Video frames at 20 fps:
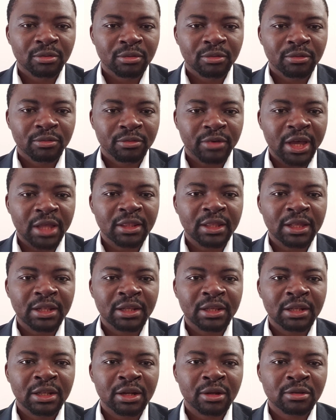
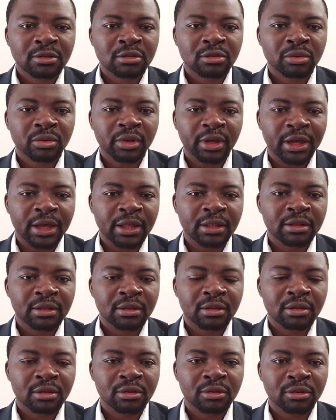Finally, let us look at
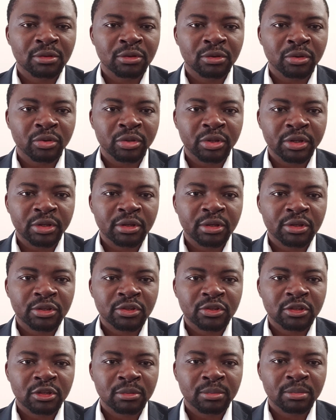your
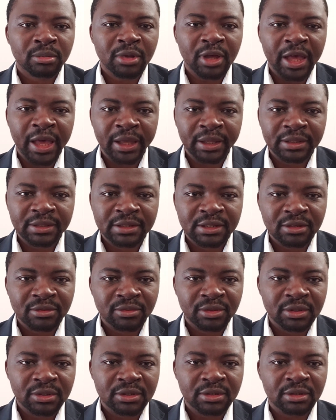leadership
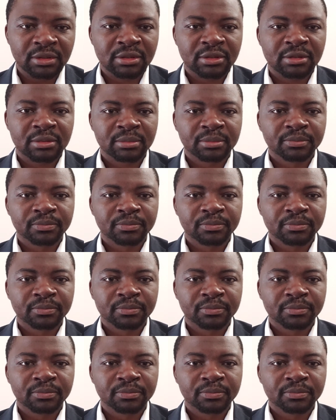activities.